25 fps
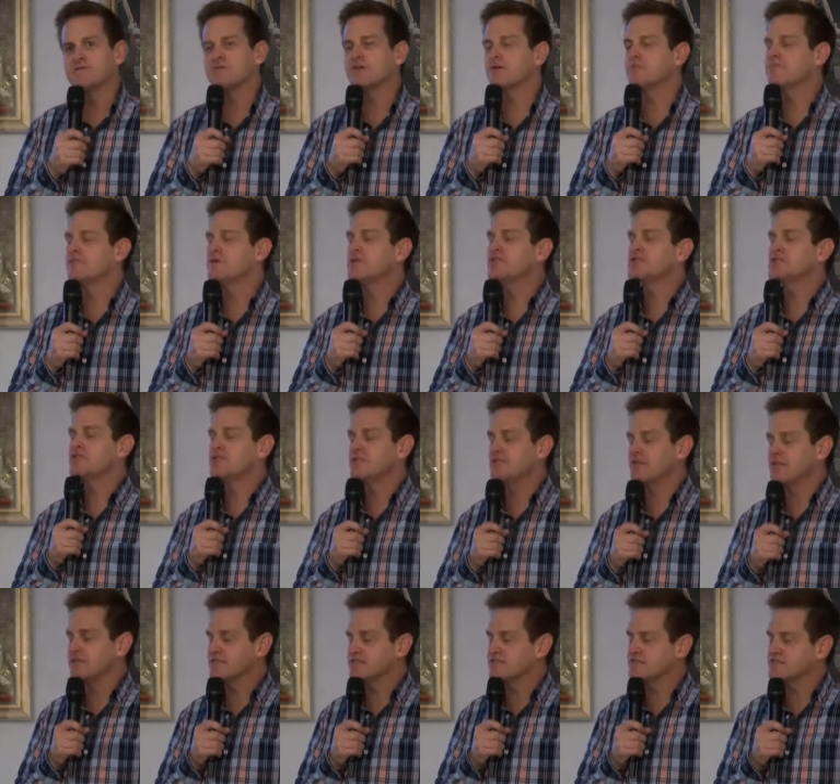So
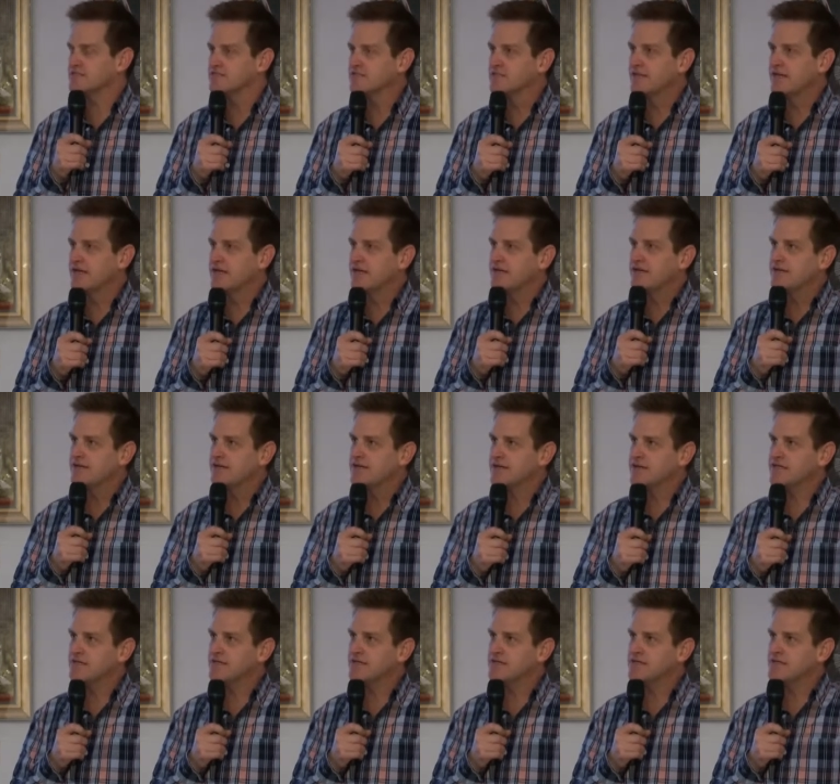picture this.
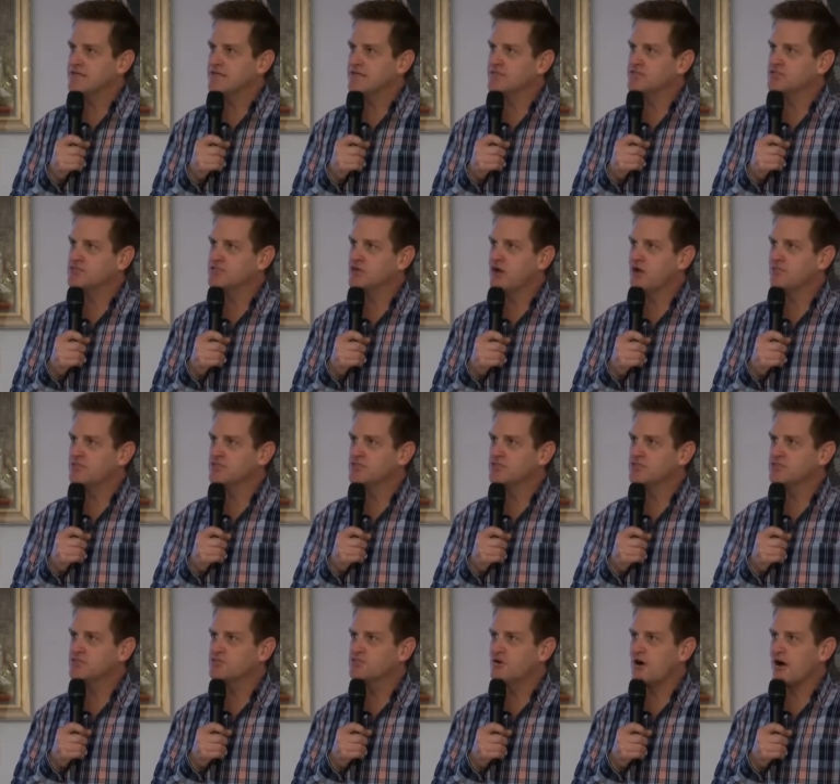His job
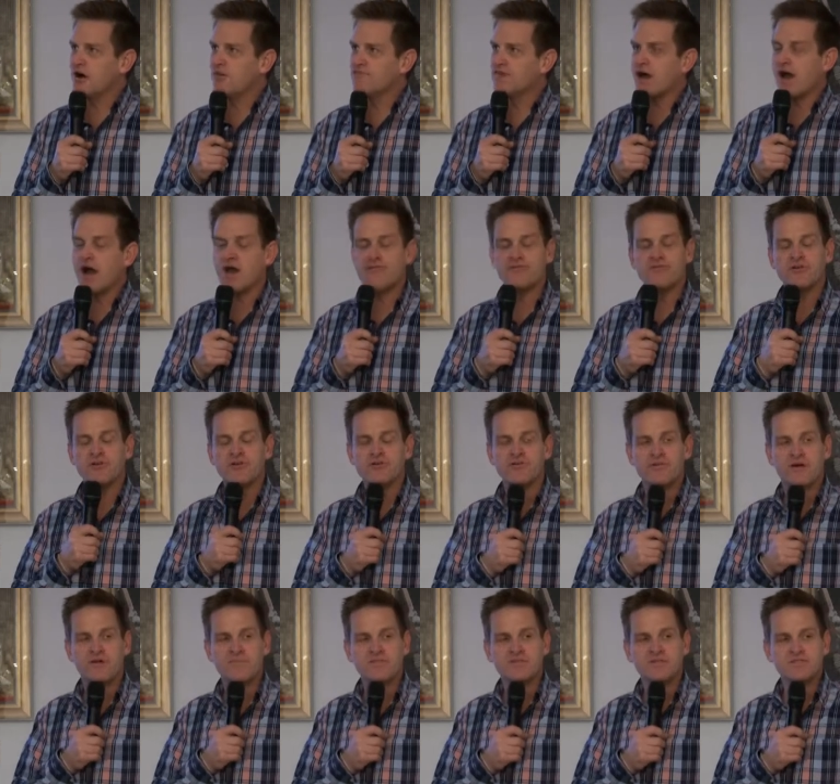is to drive
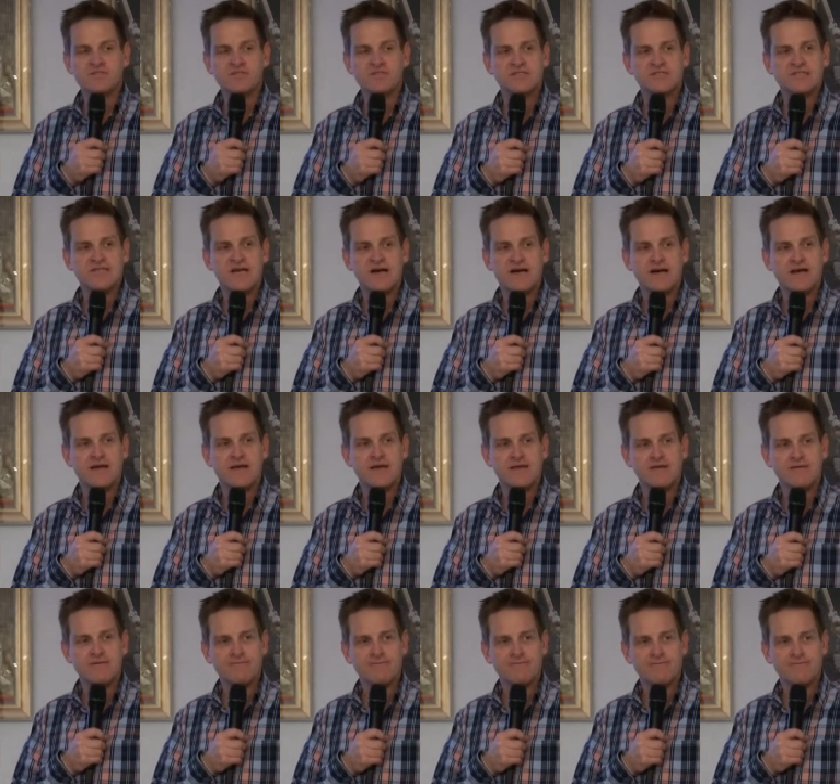100 kilometres a
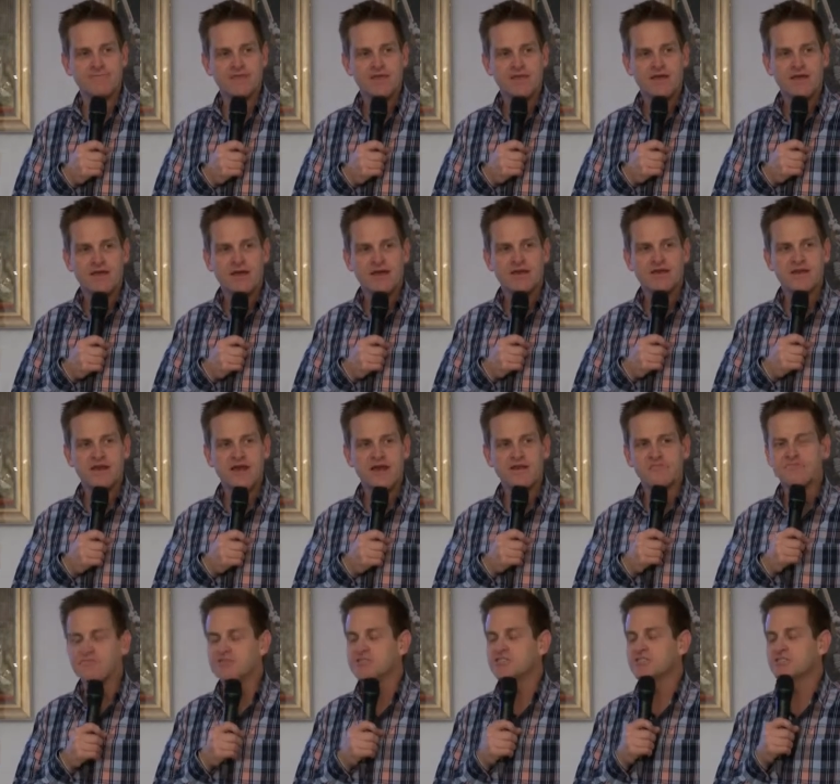day at an
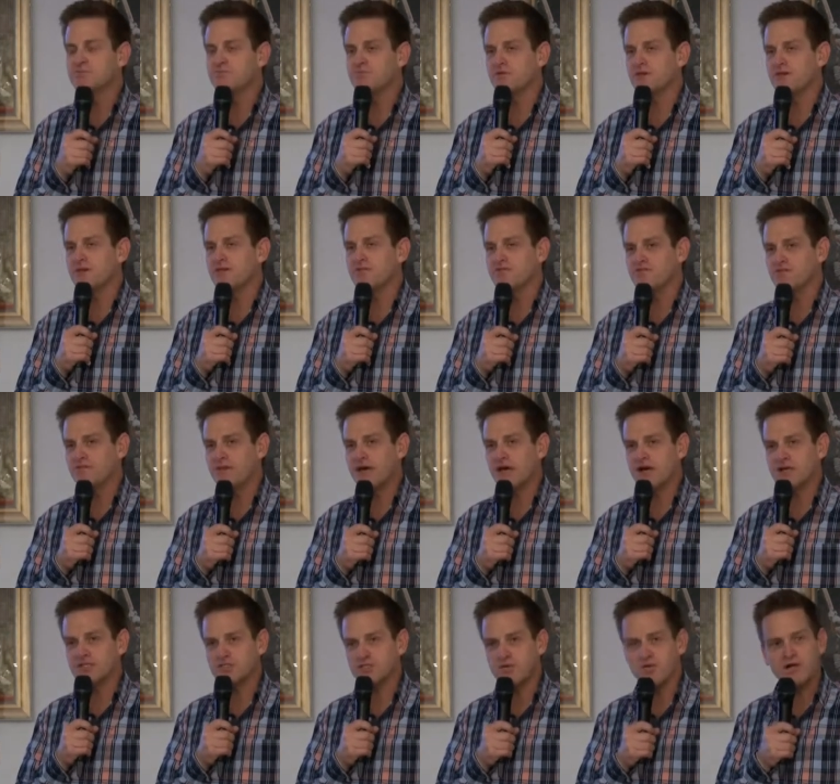average speed of
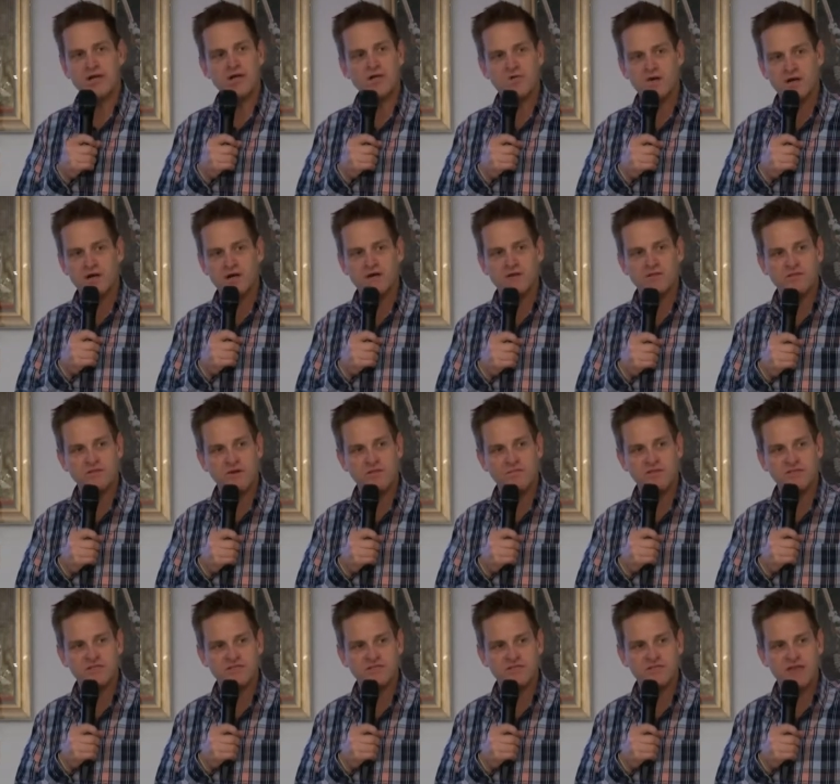about 21
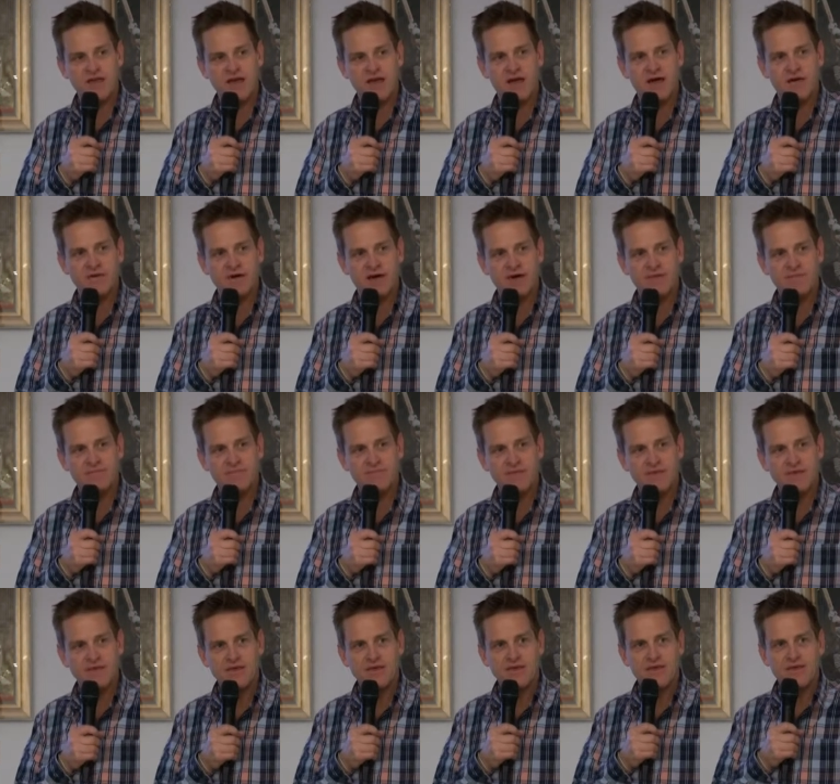kilometres an hour.
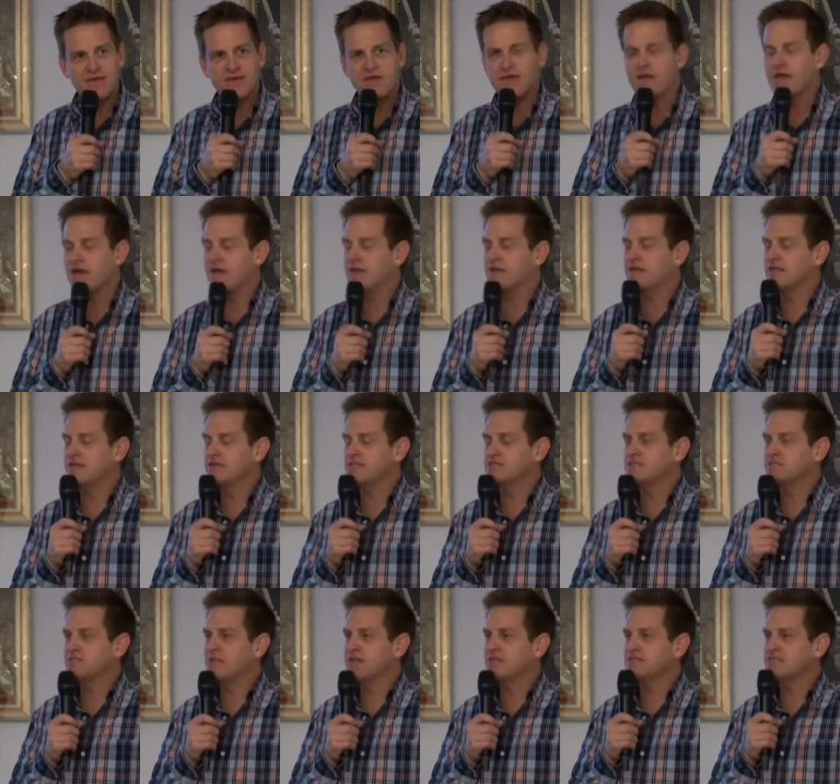And
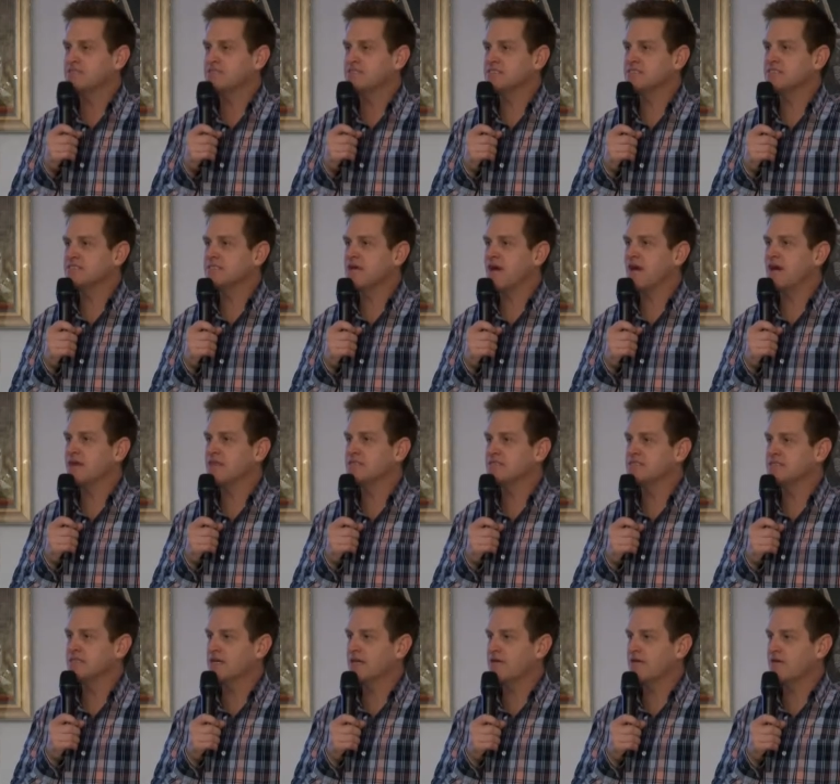he spends his
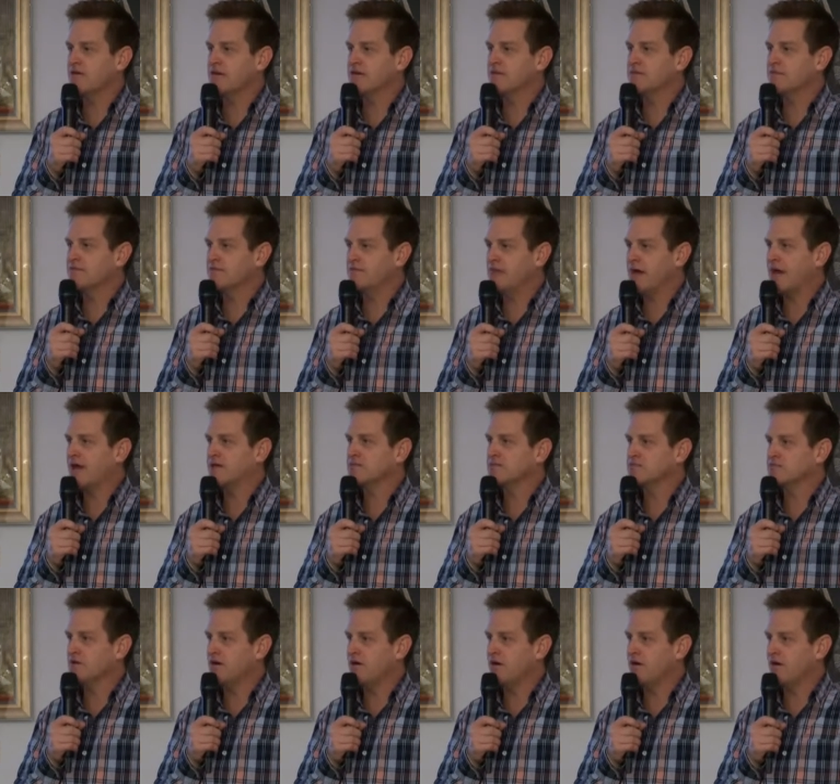day staring at the
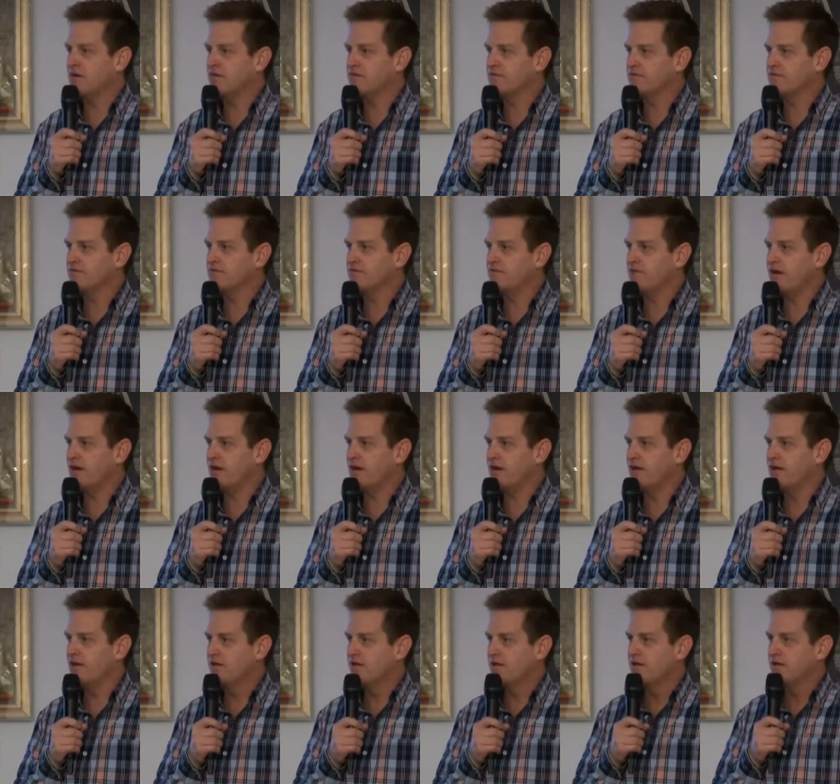backside of,
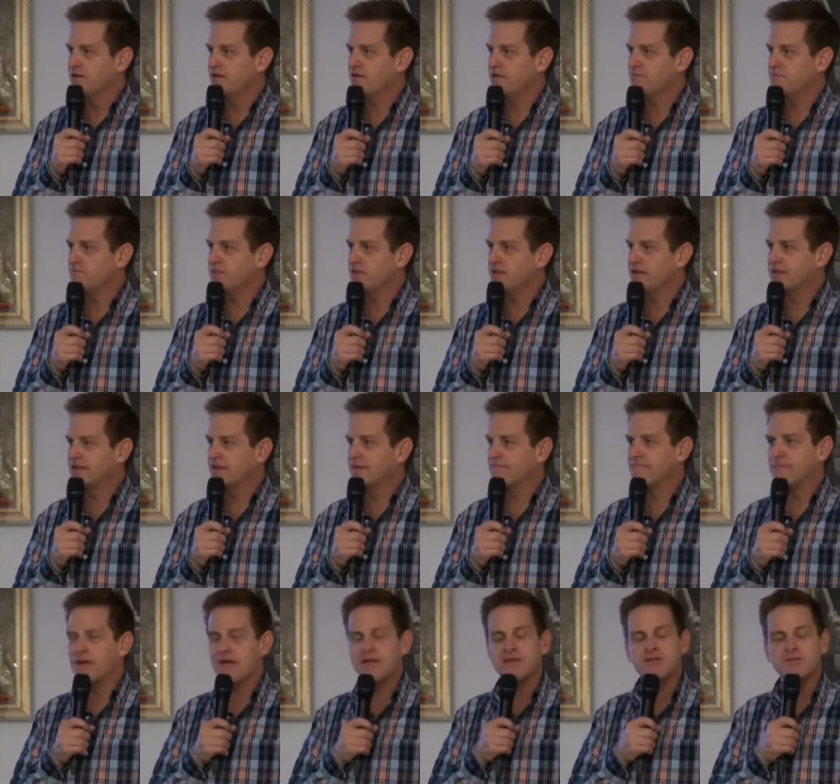uh, of
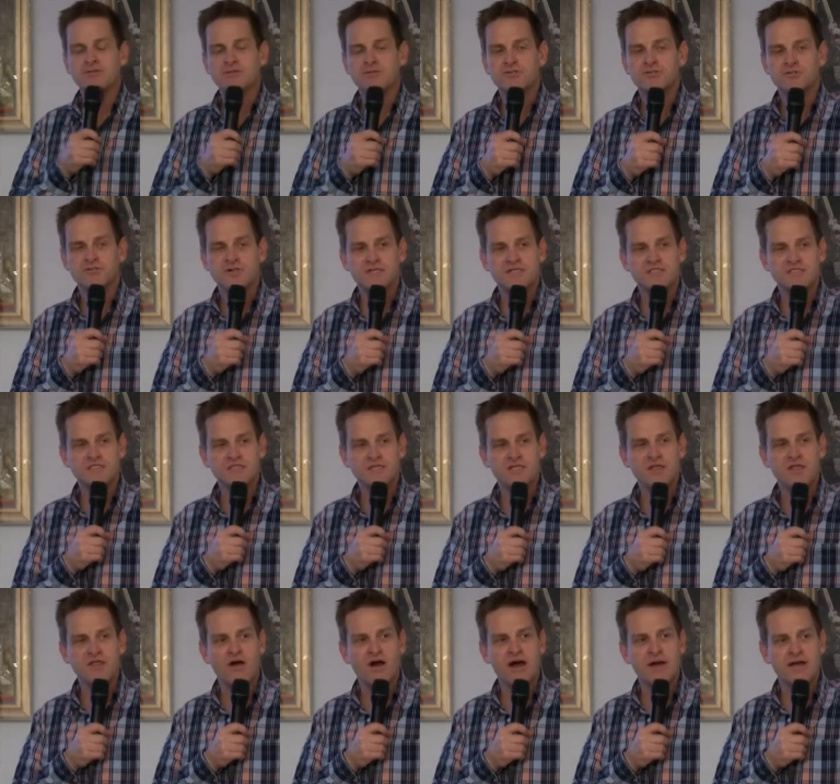plenty of men who are dressed
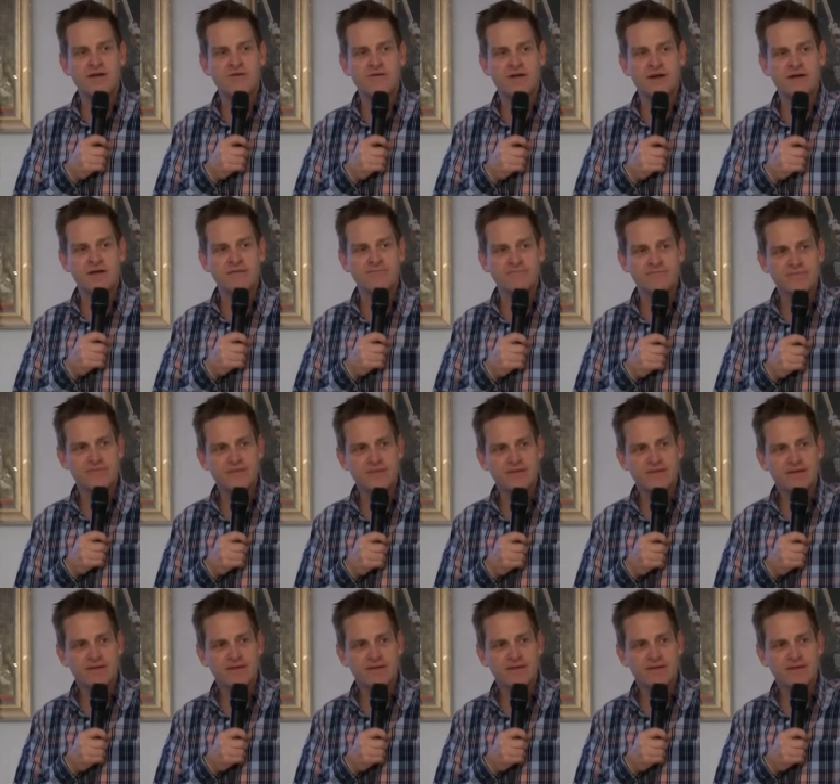in lycra,